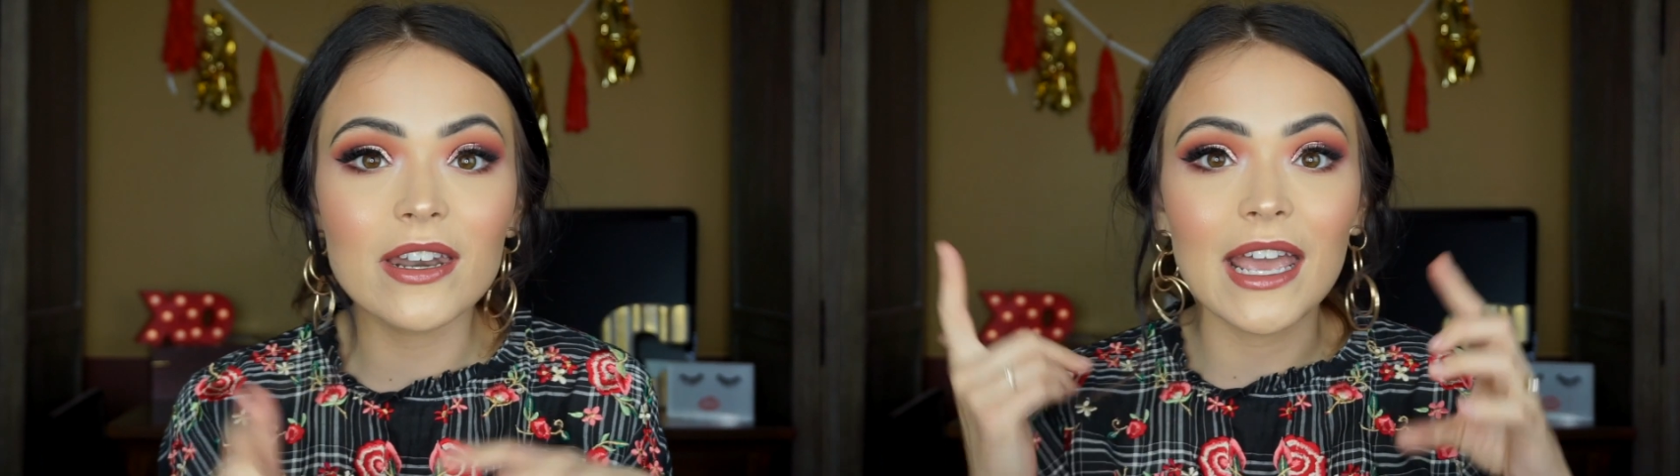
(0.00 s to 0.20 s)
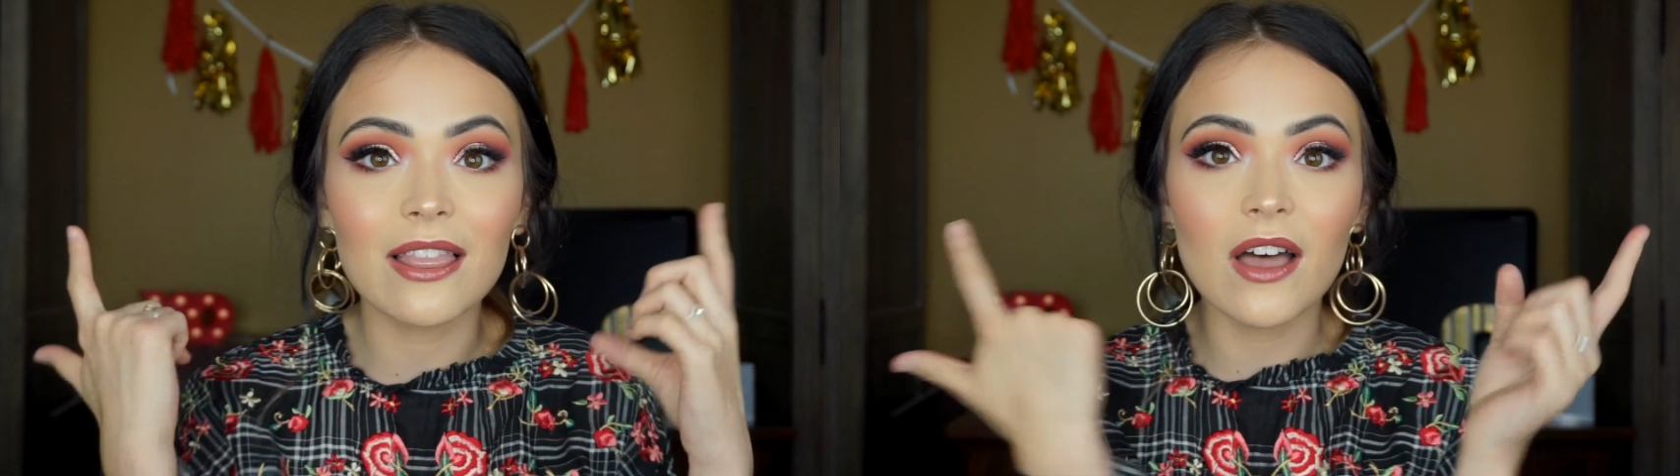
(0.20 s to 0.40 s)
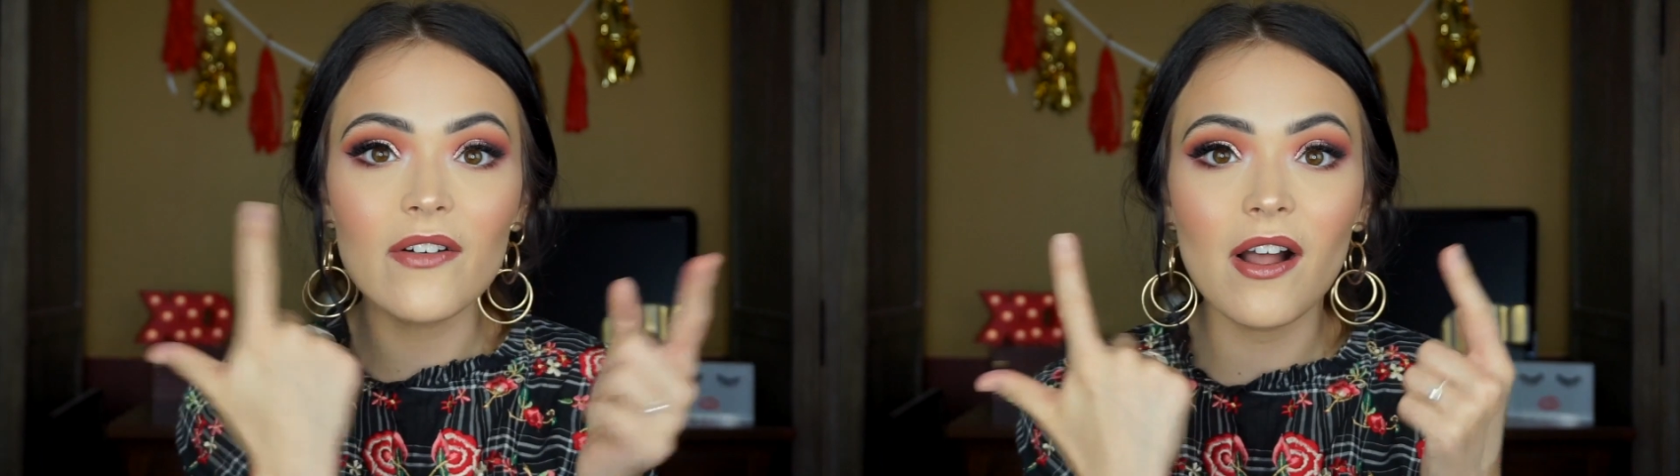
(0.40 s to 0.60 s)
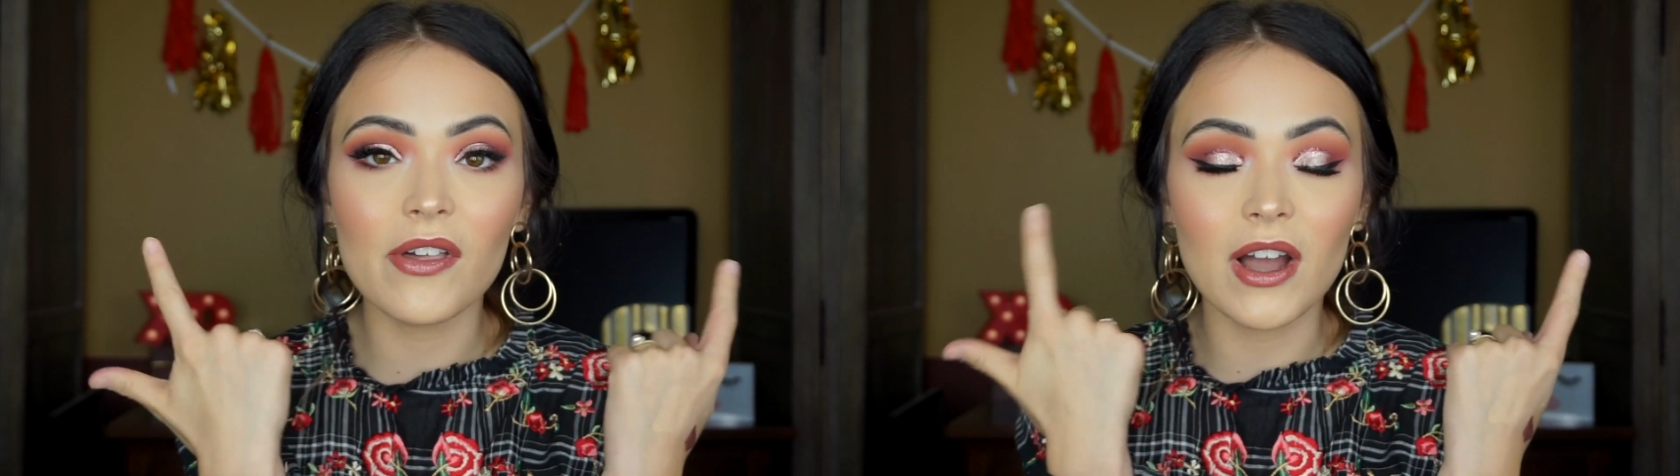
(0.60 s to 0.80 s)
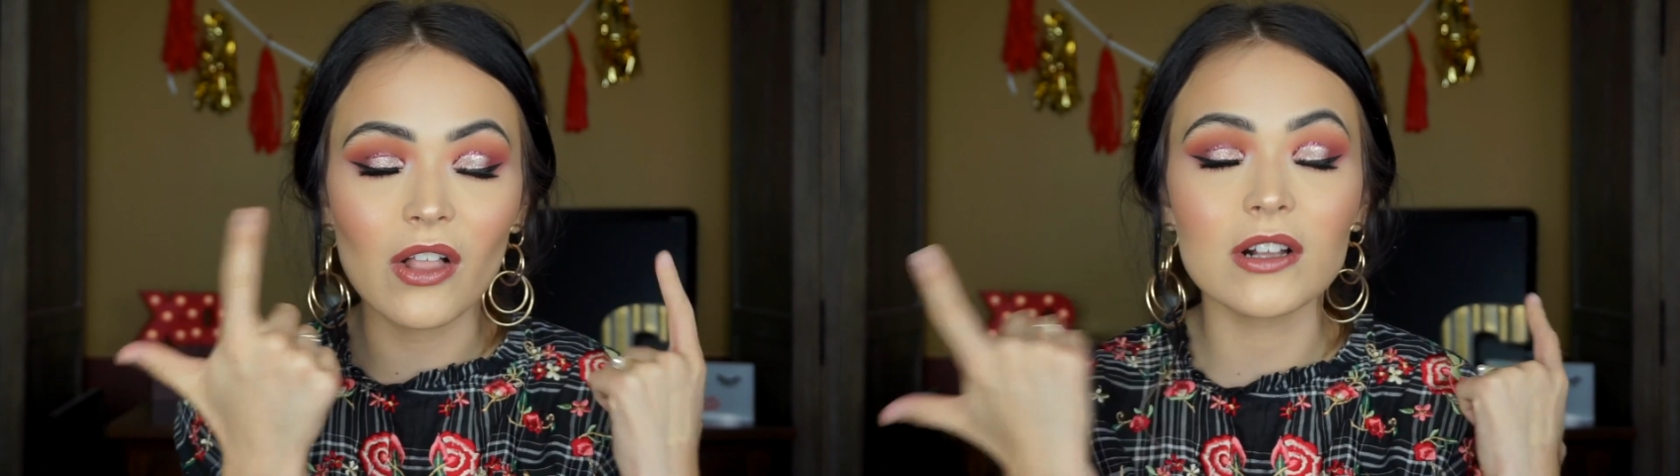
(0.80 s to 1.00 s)
and I love how the
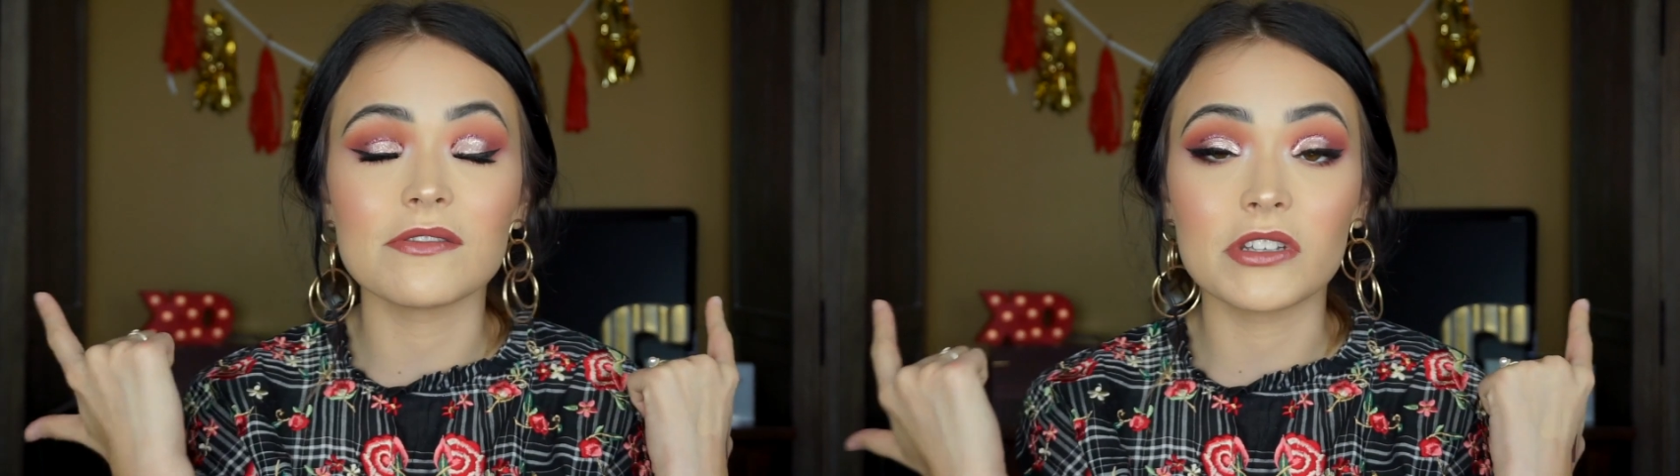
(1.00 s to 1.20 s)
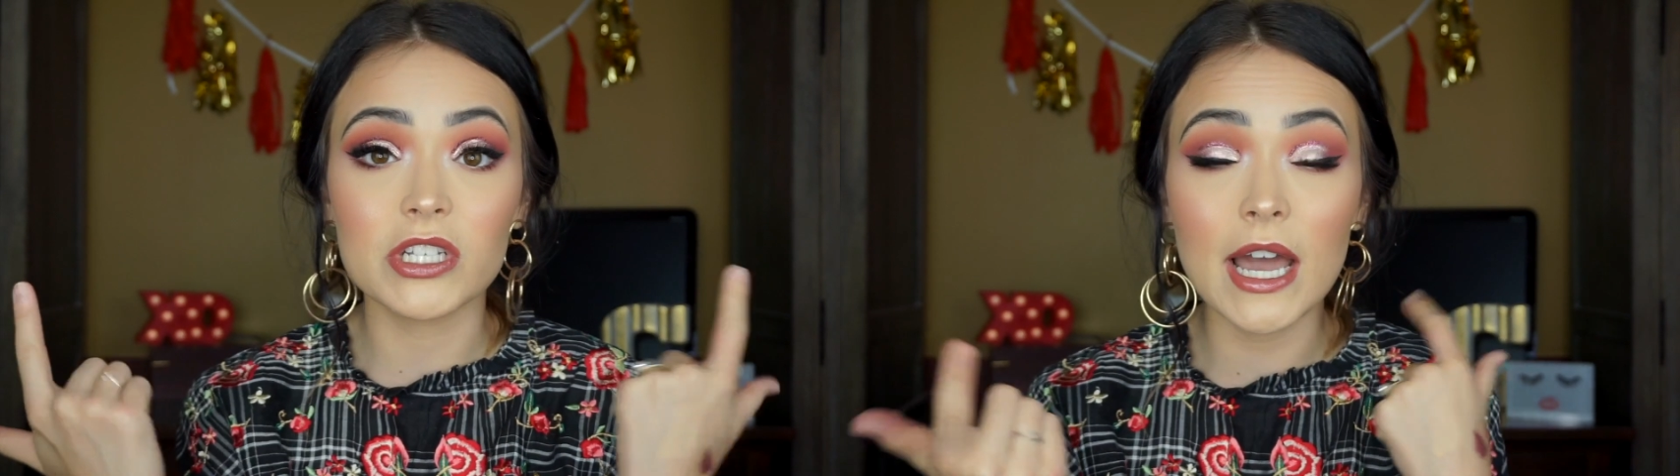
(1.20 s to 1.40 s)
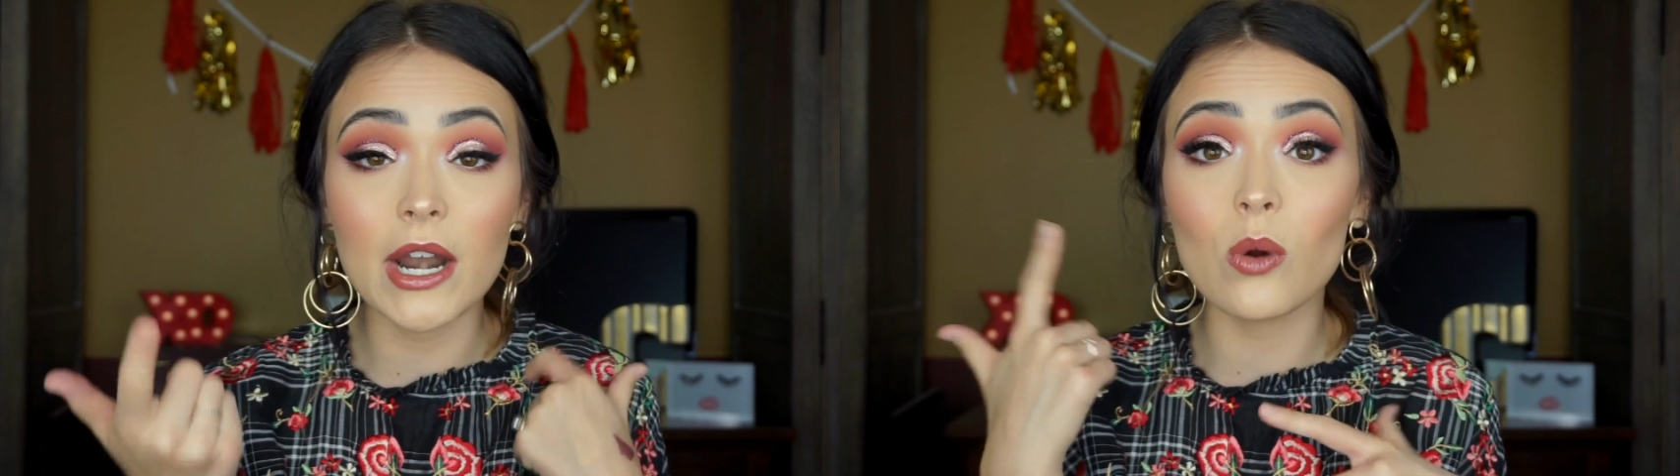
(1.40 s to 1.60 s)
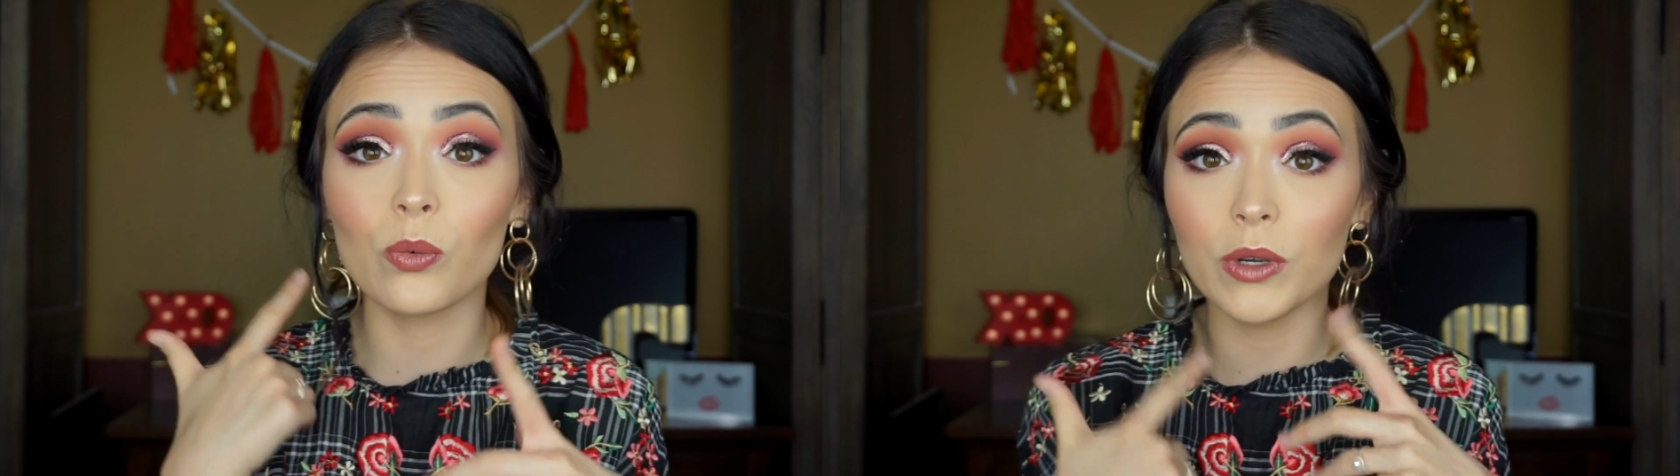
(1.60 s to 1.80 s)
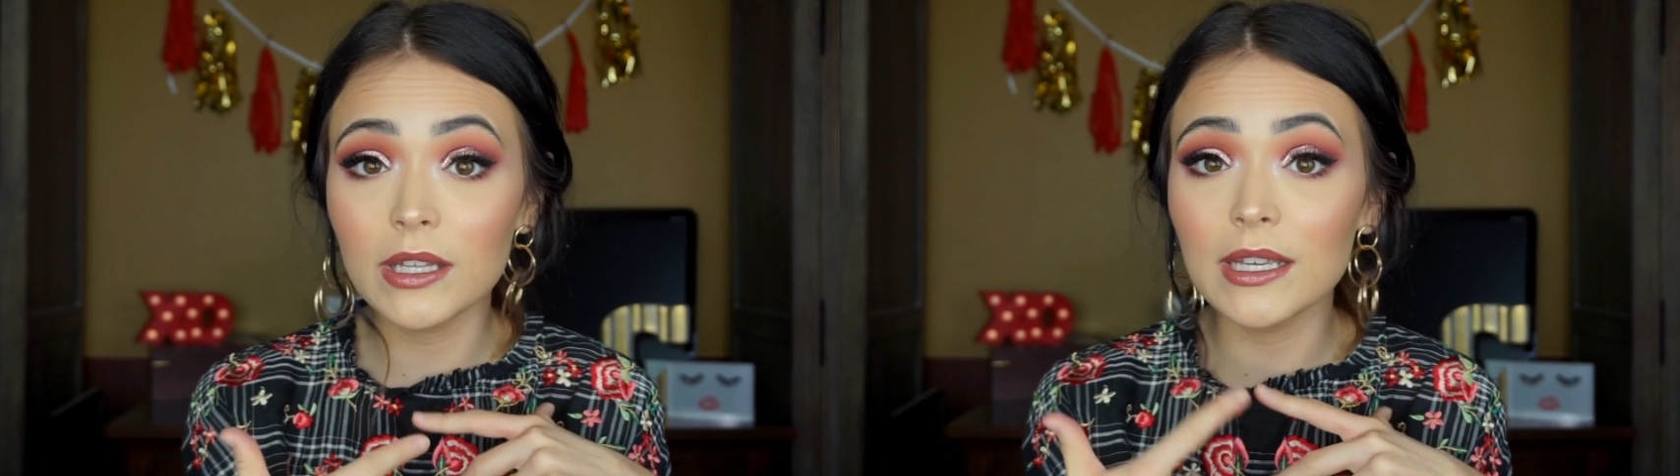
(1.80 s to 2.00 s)
colors of the shadow
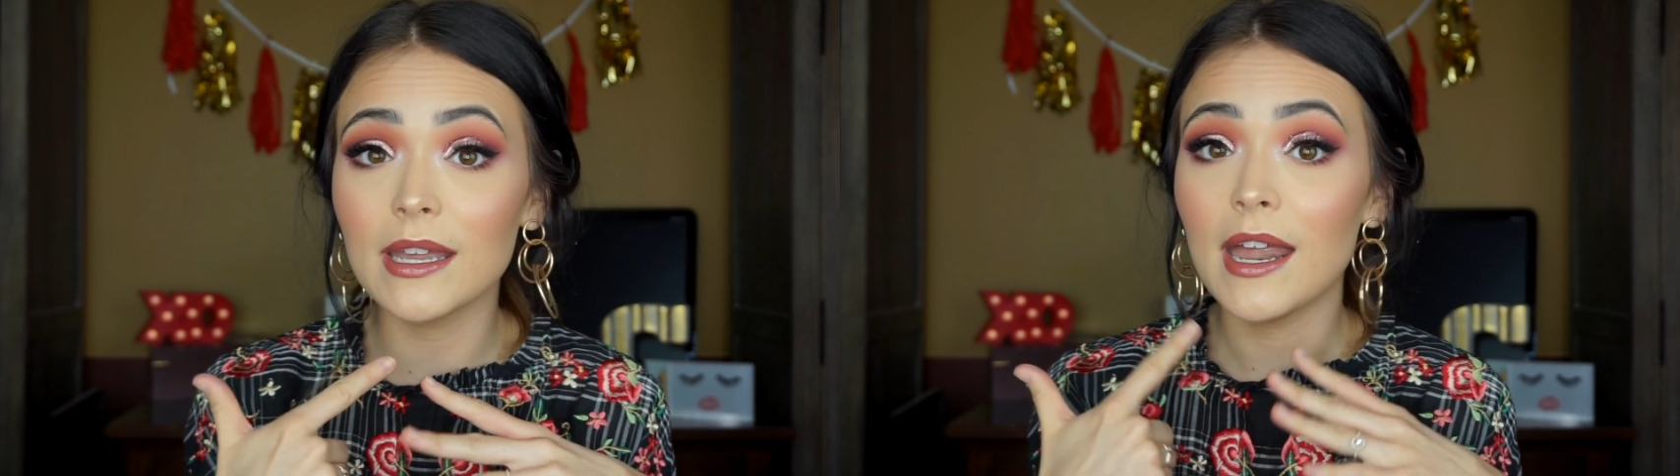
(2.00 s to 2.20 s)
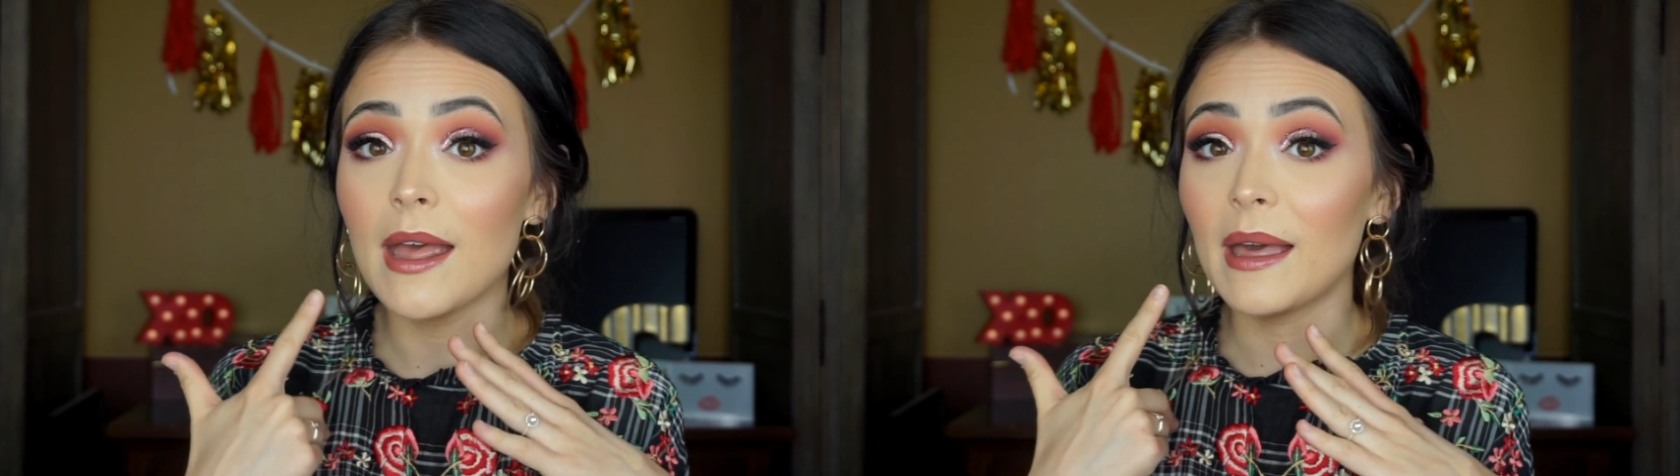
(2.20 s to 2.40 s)
really